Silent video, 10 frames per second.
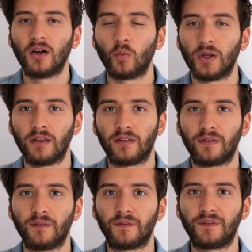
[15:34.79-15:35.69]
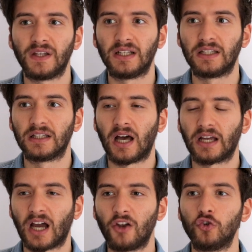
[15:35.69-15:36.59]
with feeling
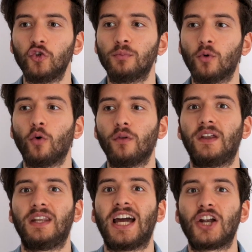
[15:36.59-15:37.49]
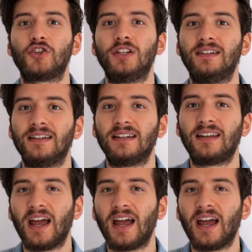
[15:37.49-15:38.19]
like I knew more than I actually did.